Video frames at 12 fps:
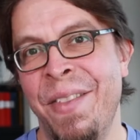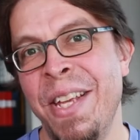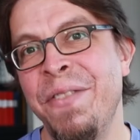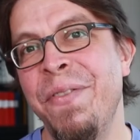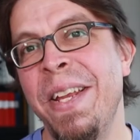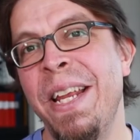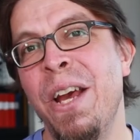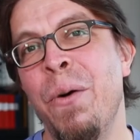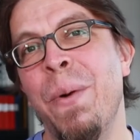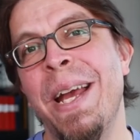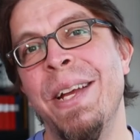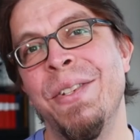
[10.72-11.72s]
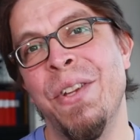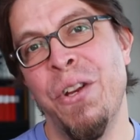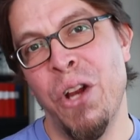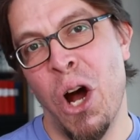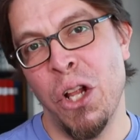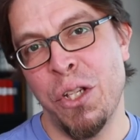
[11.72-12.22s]
This video is
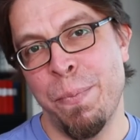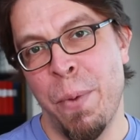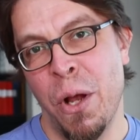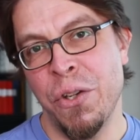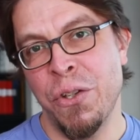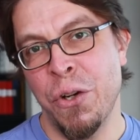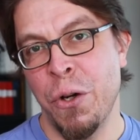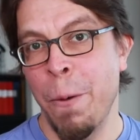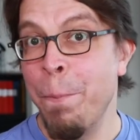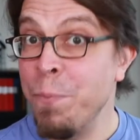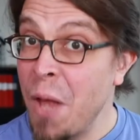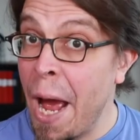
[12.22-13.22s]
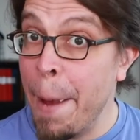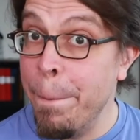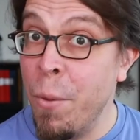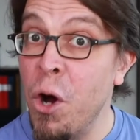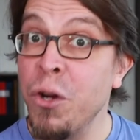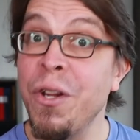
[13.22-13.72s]
not sponsored. I
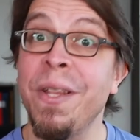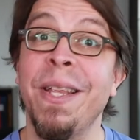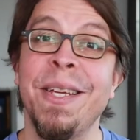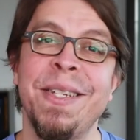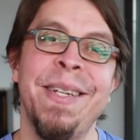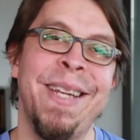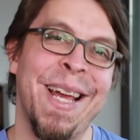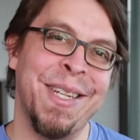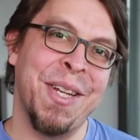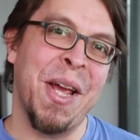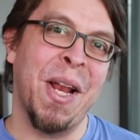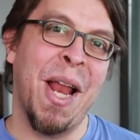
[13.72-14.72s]
bought this desk